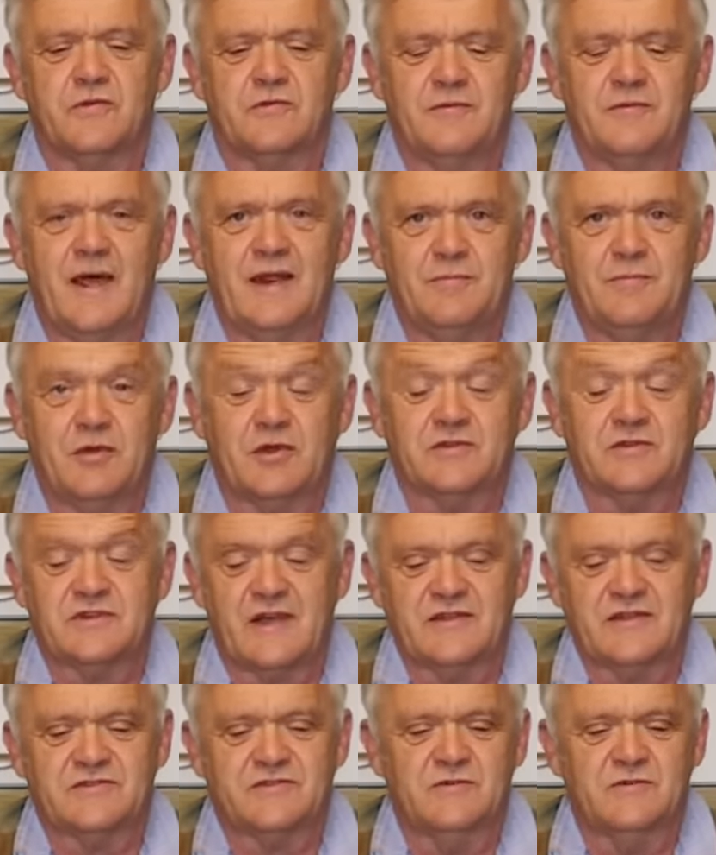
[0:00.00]
to the red
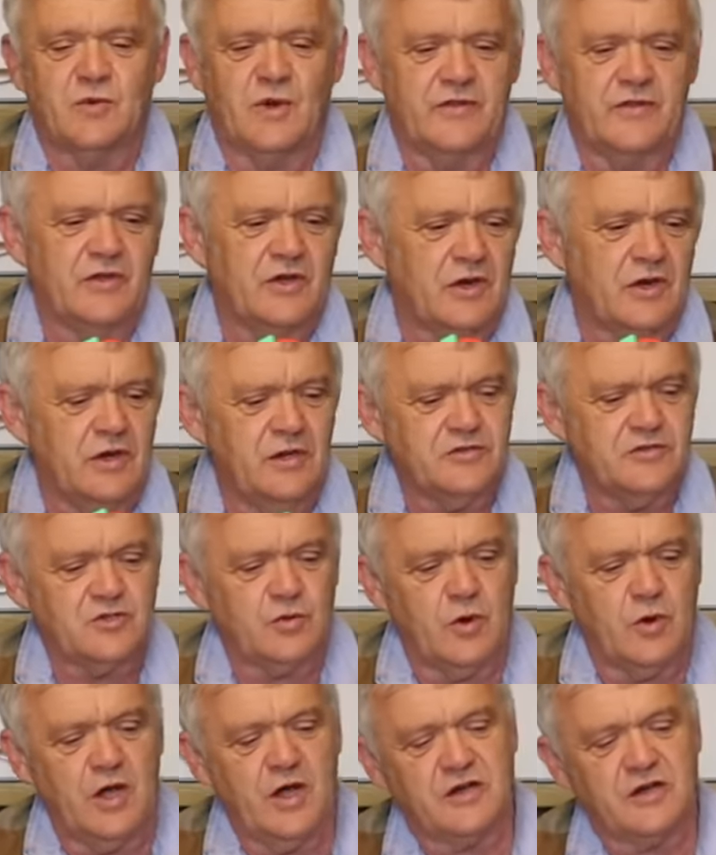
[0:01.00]
because that's the way the
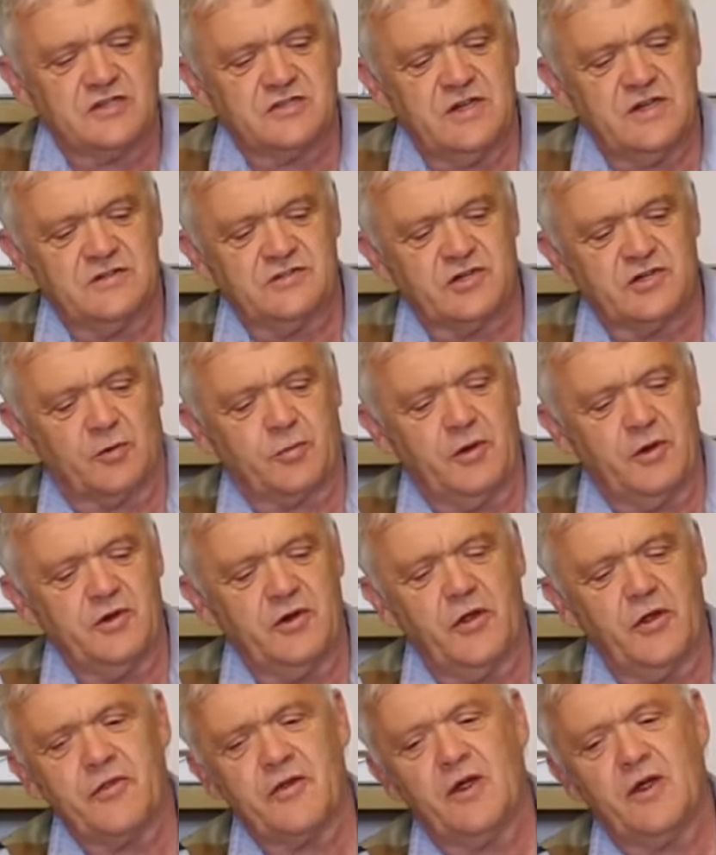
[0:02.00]
clutch works and then drop
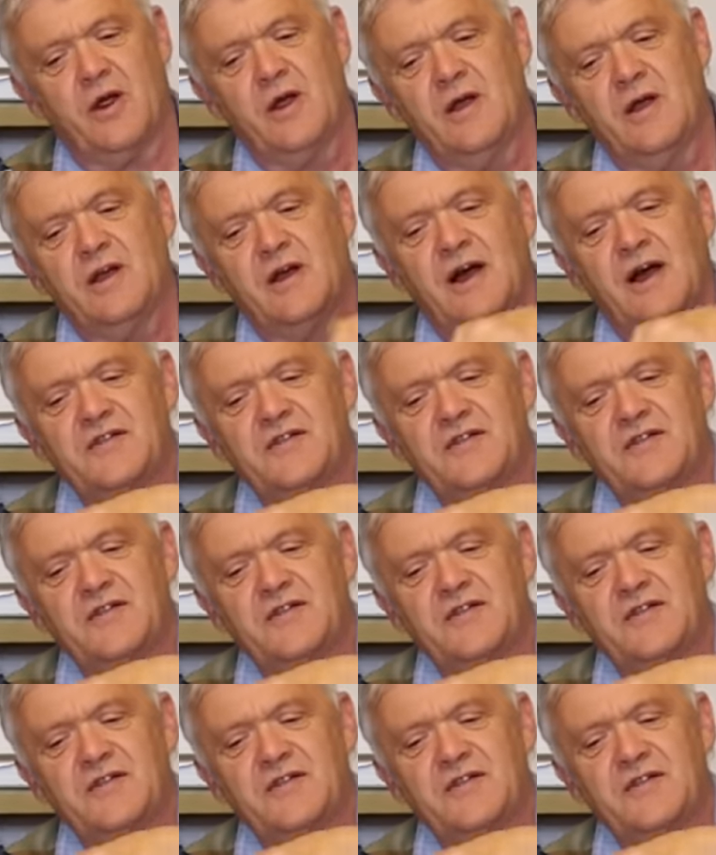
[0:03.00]
another